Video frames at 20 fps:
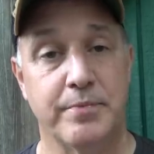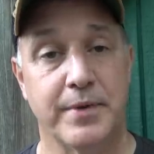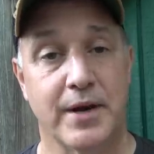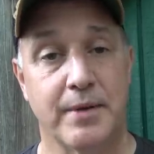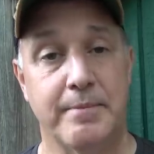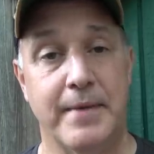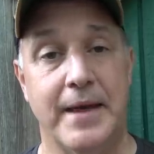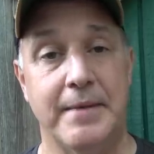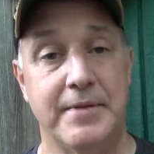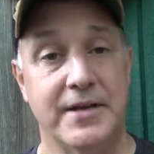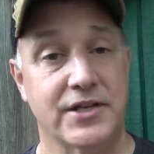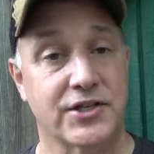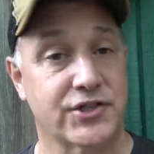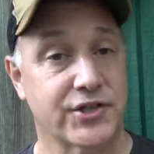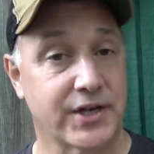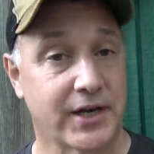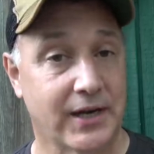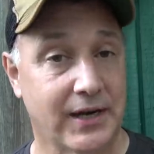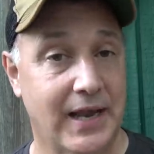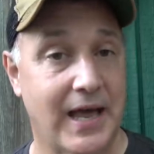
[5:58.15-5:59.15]
but maybe it's
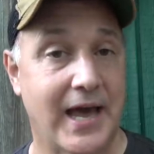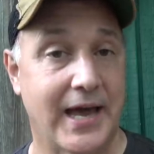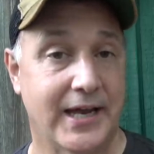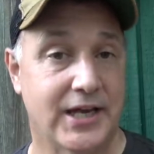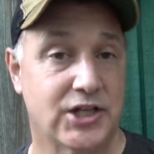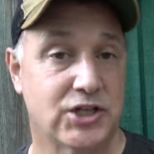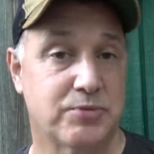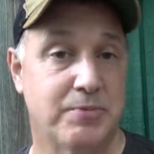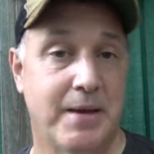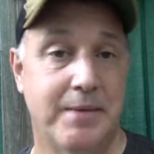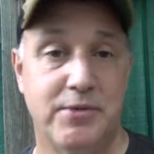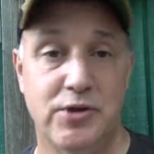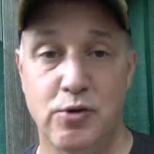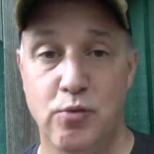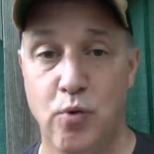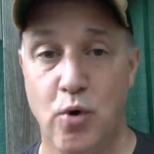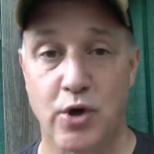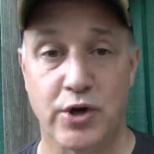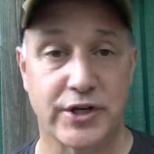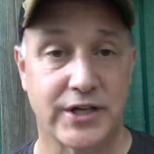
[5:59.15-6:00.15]
an alliance, maybe
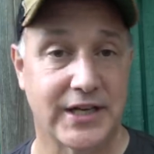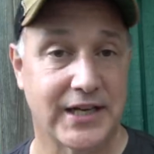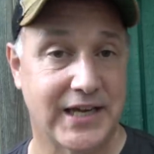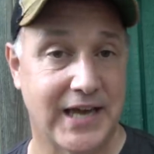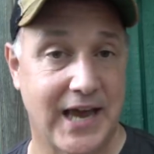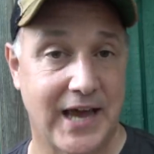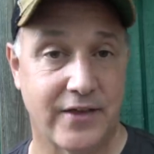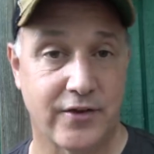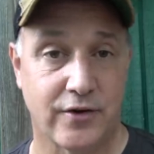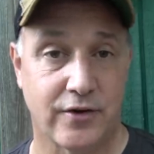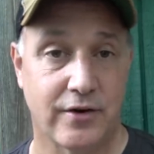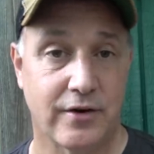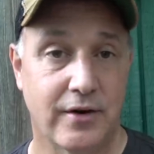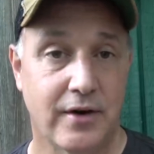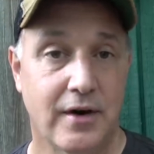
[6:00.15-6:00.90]
you work together